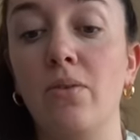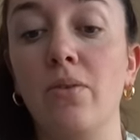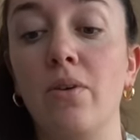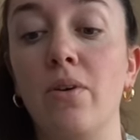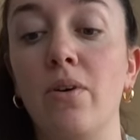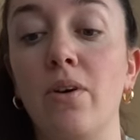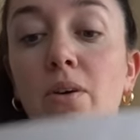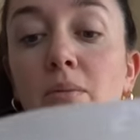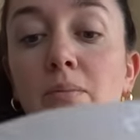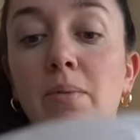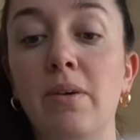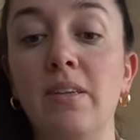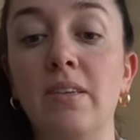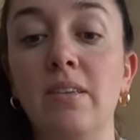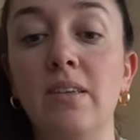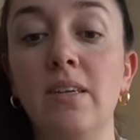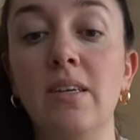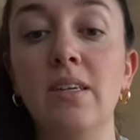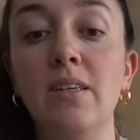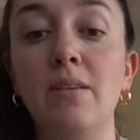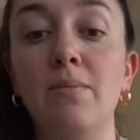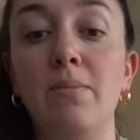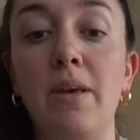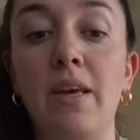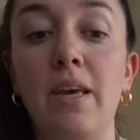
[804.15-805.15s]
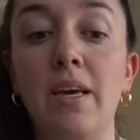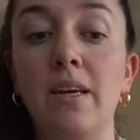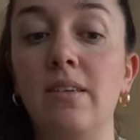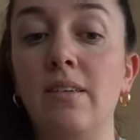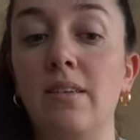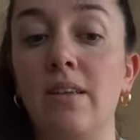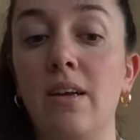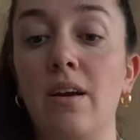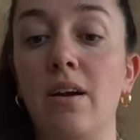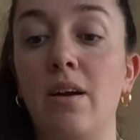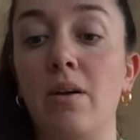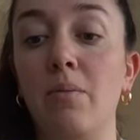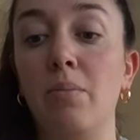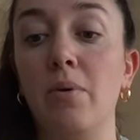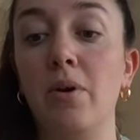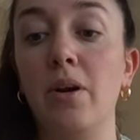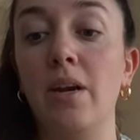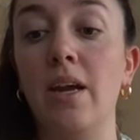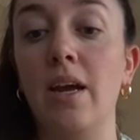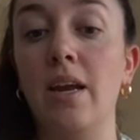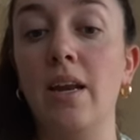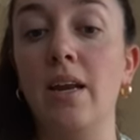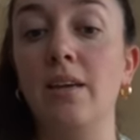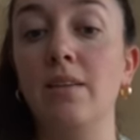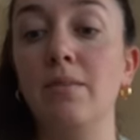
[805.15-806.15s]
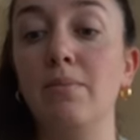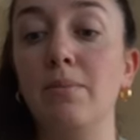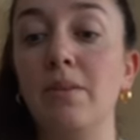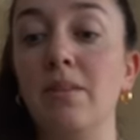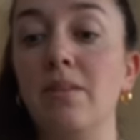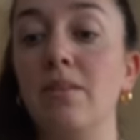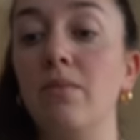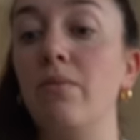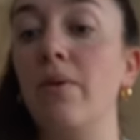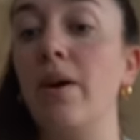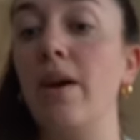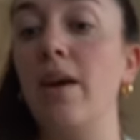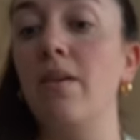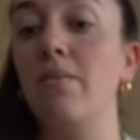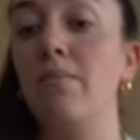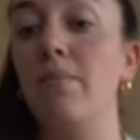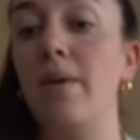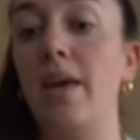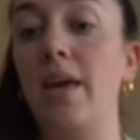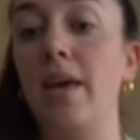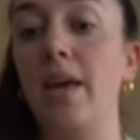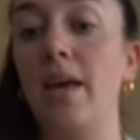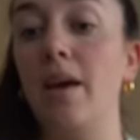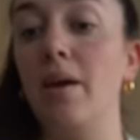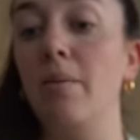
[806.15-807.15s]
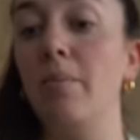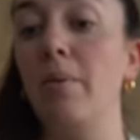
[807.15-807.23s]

grow your business because they're a pretty inexpensive way of making